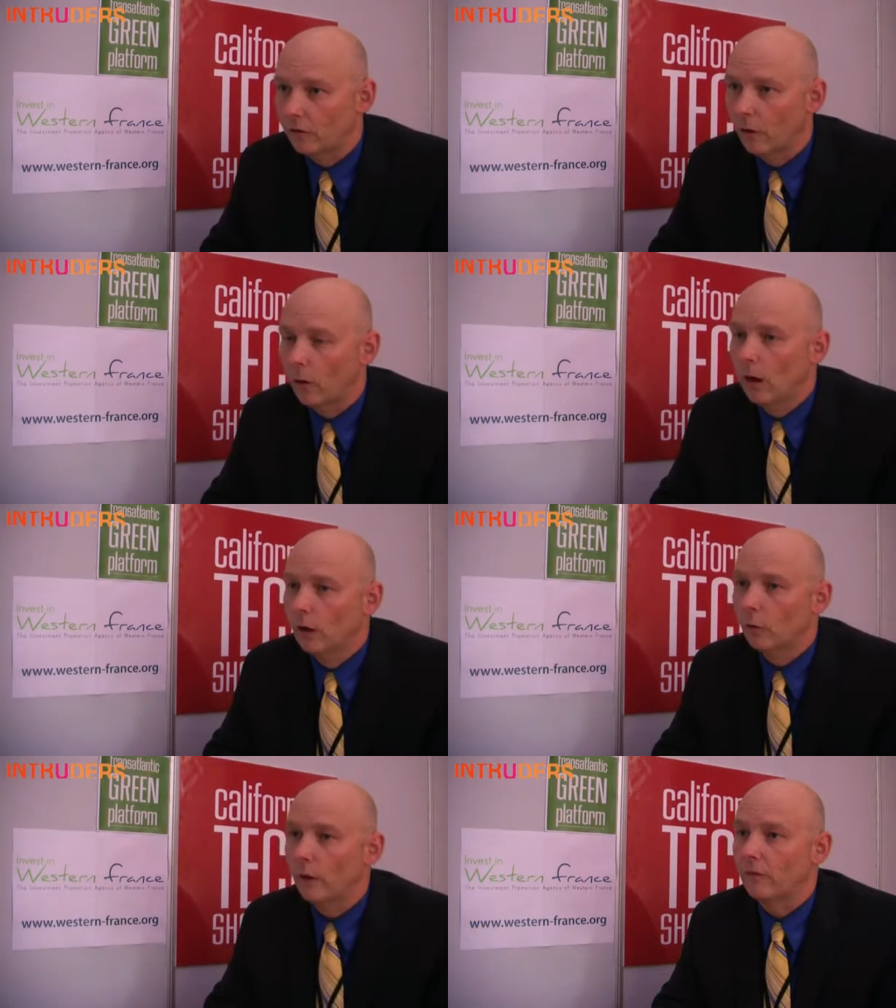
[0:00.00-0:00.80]
So,
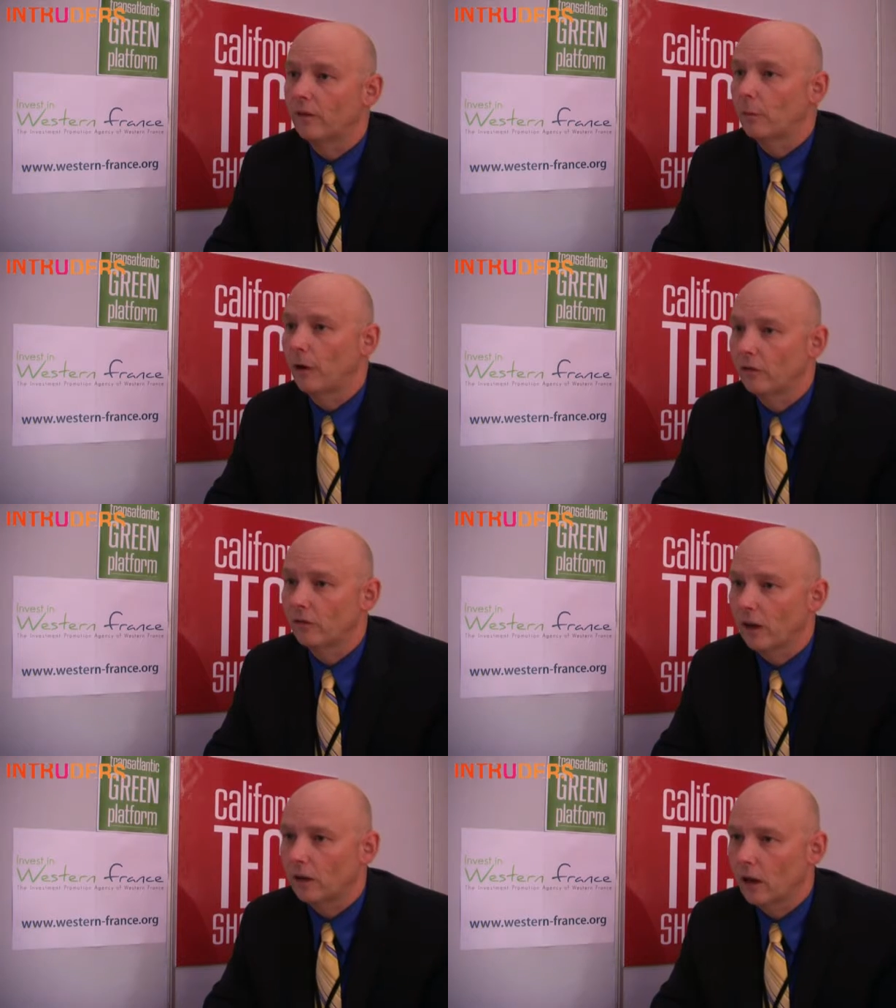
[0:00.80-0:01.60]
so we have
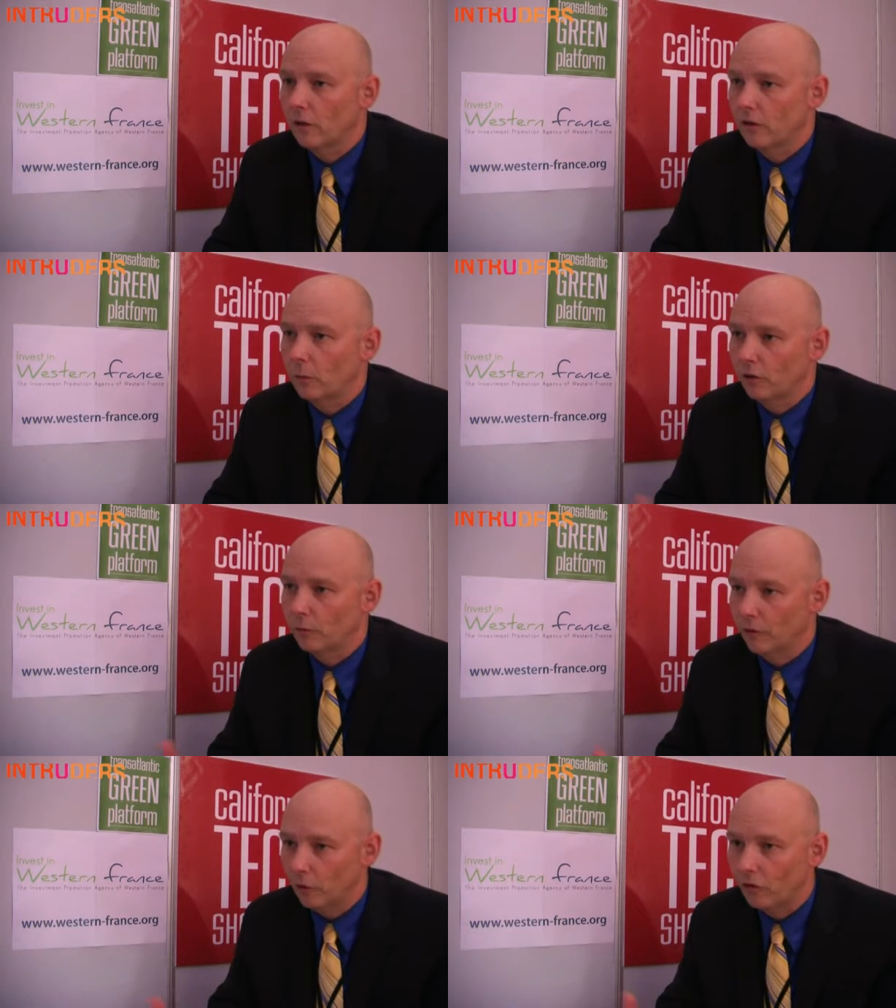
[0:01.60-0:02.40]
separation technology,
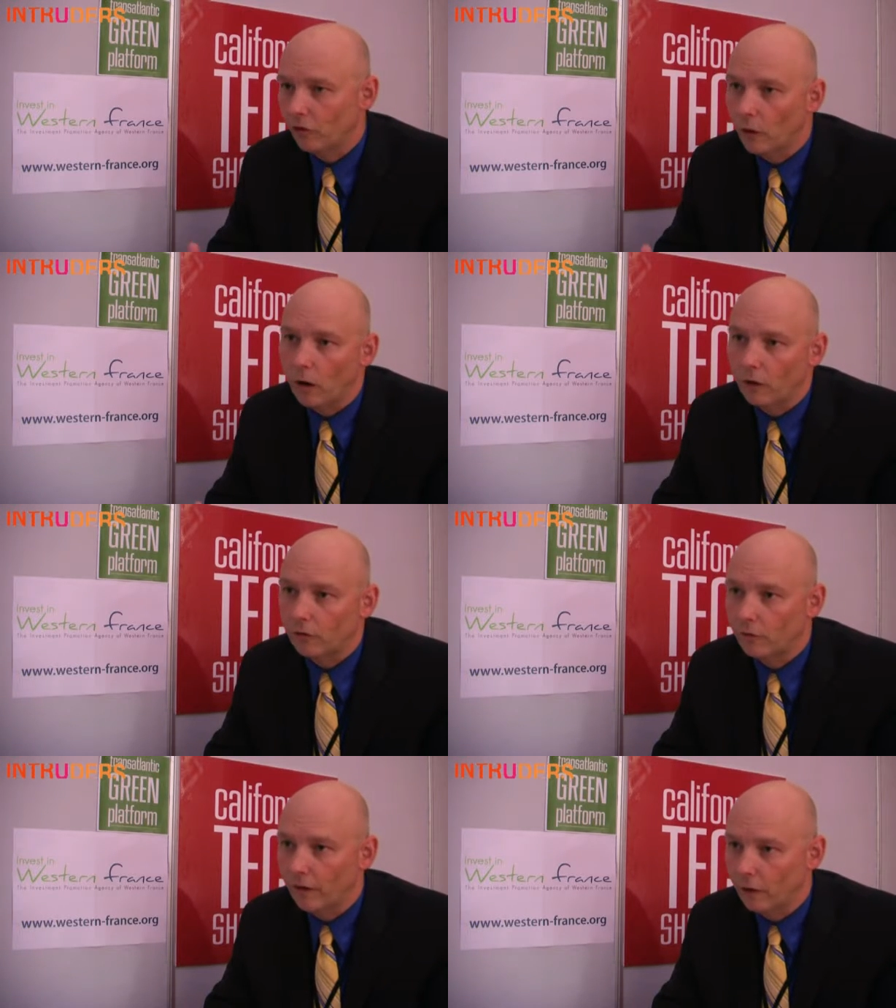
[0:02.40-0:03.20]
which reduces the
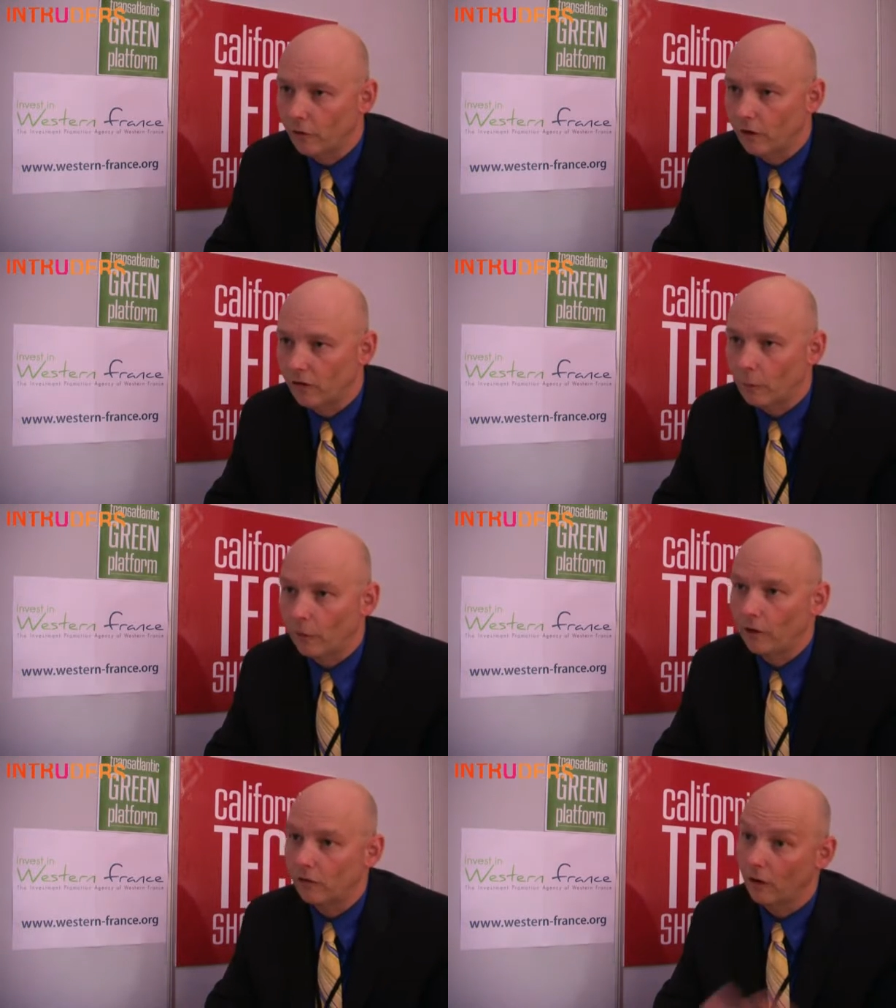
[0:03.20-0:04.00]
cost of energy
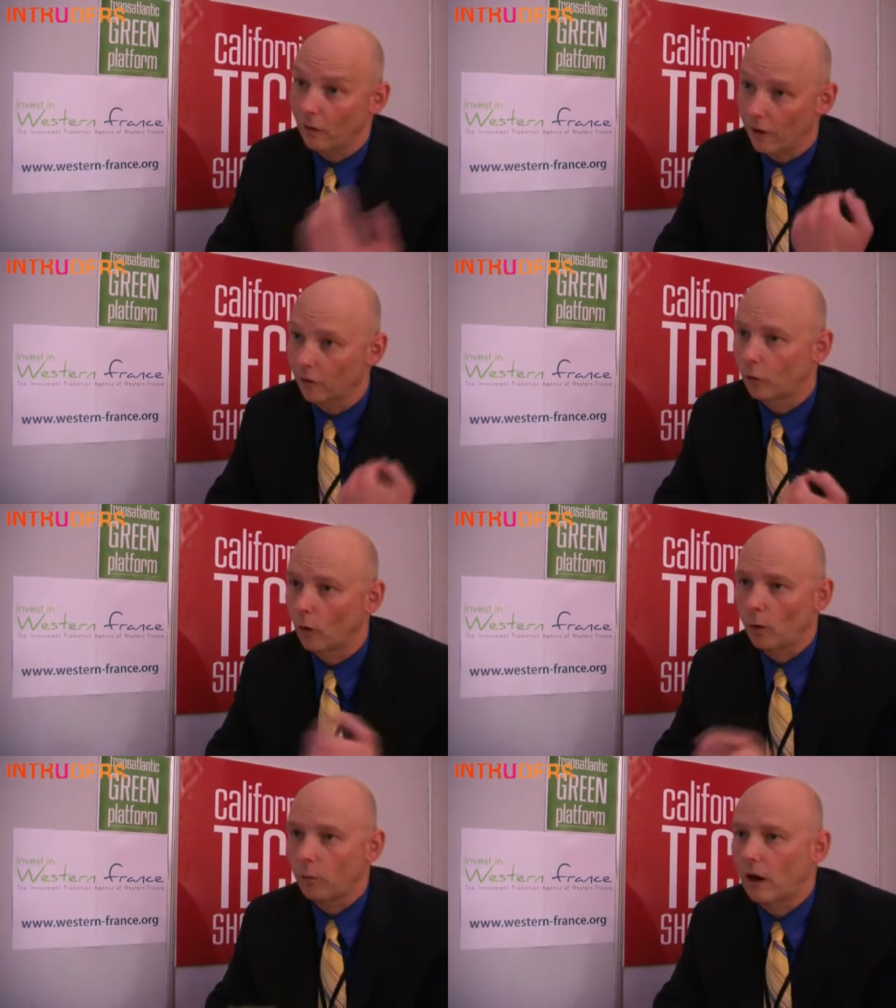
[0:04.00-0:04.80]
separation in the
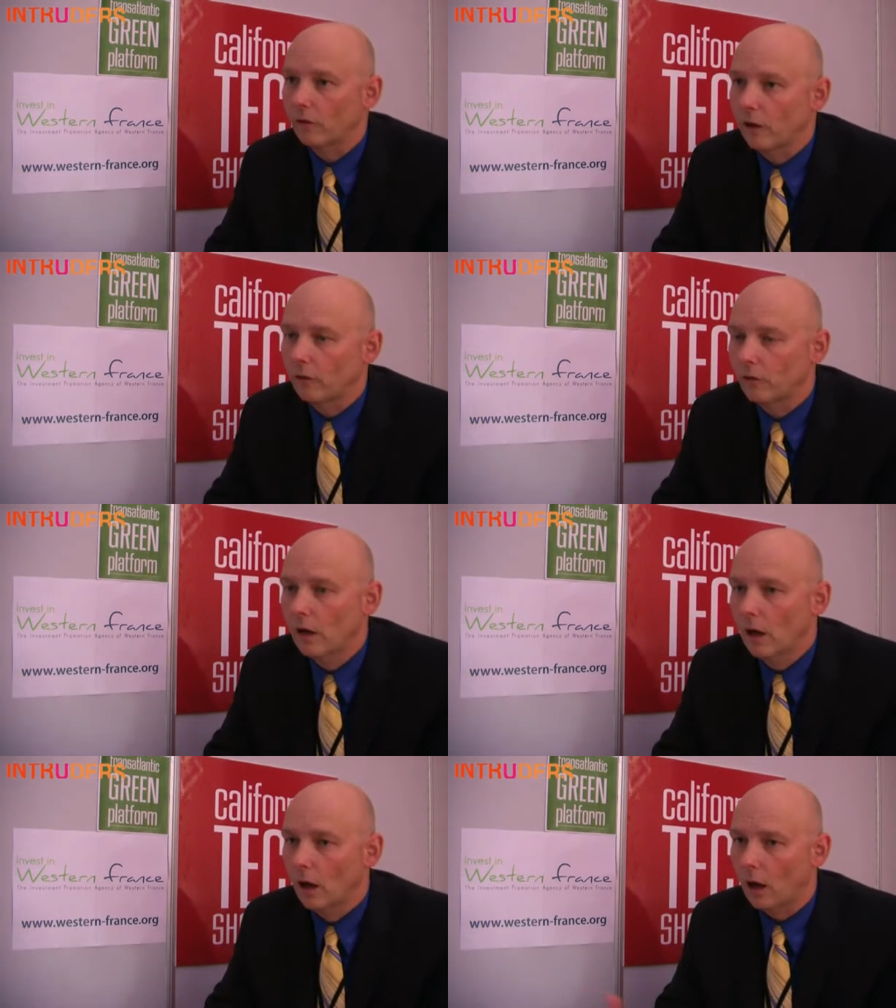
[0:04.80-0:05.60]
historical process
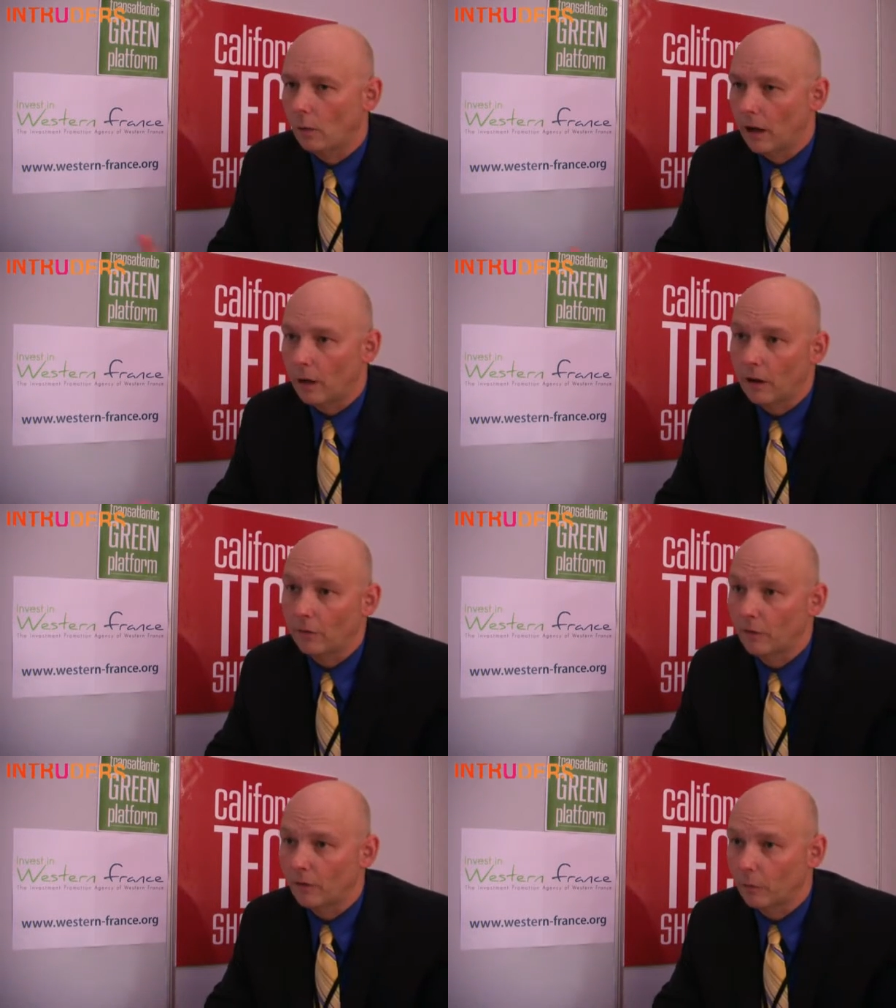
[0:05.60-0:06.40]
uh, by
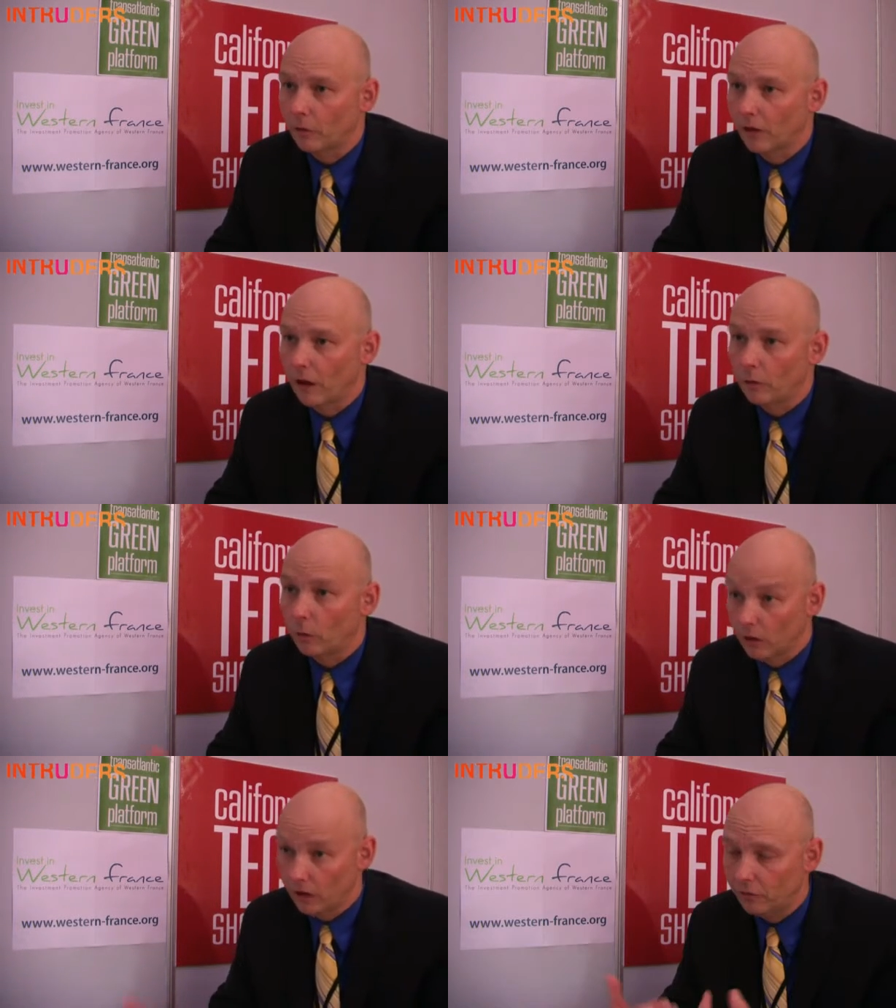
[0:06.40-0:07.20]
about fifty percent
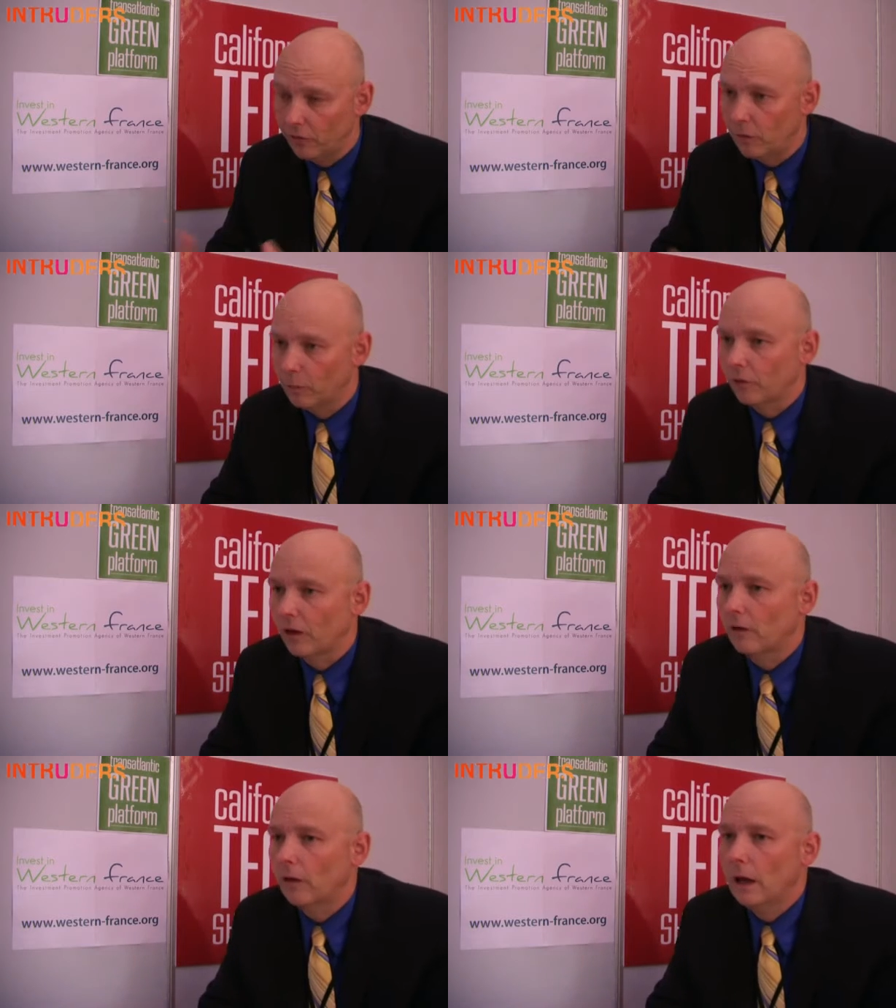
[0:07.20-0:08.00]
or at least fifty
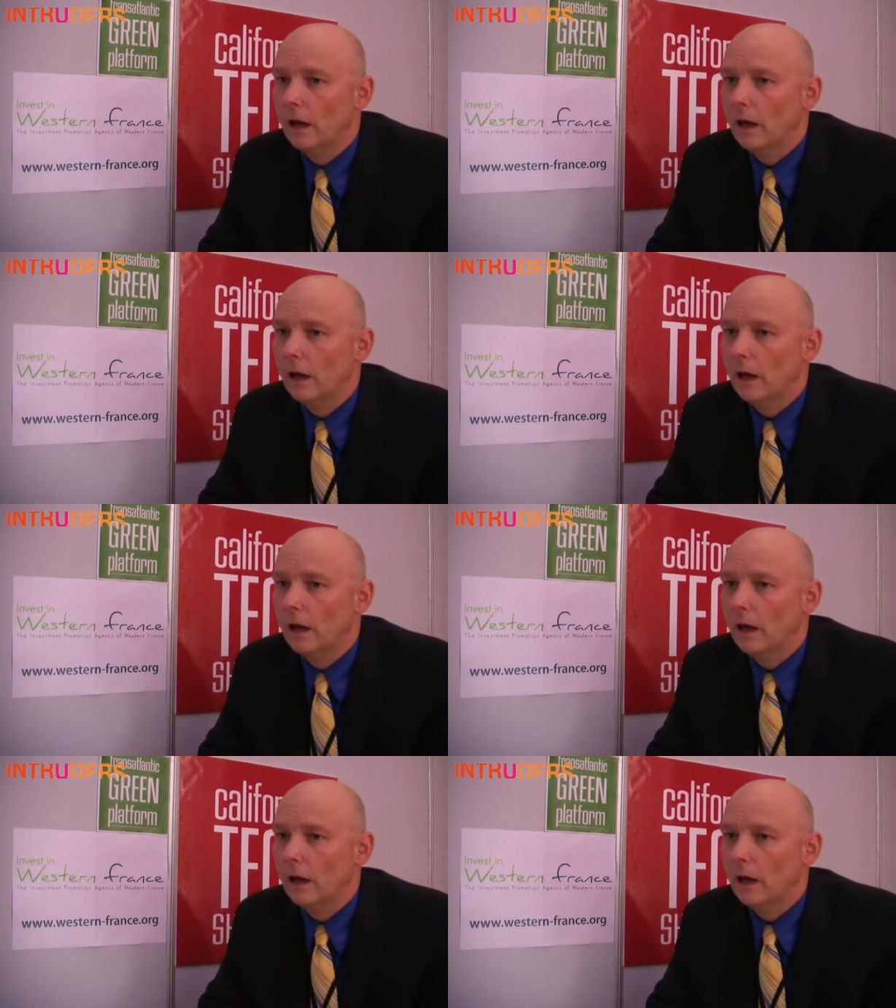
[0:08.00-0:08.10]
percent.